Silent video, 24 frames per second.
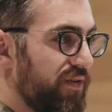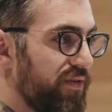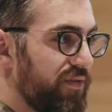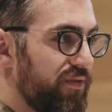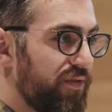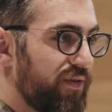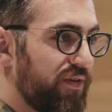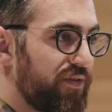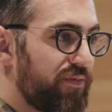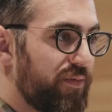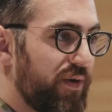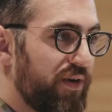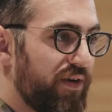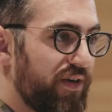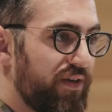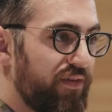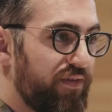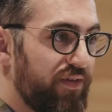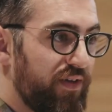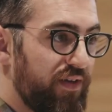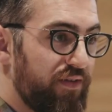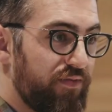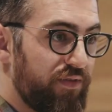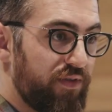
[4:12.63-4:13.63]
to the user
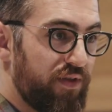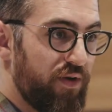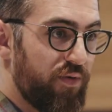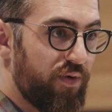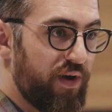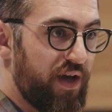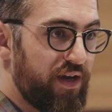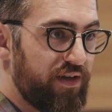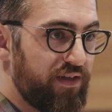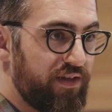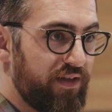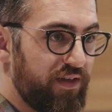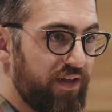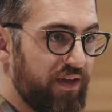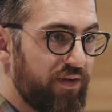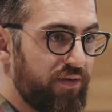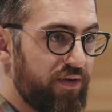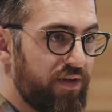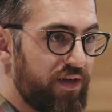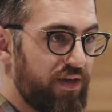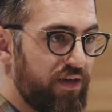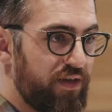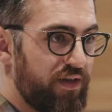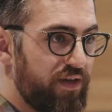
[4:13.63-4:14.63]
experience, even though we're not dealing
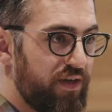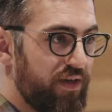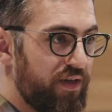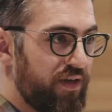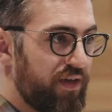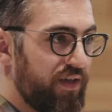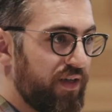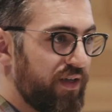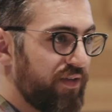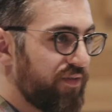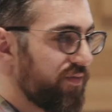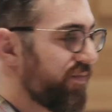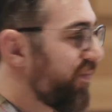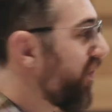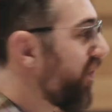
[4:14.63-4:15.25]
with it, is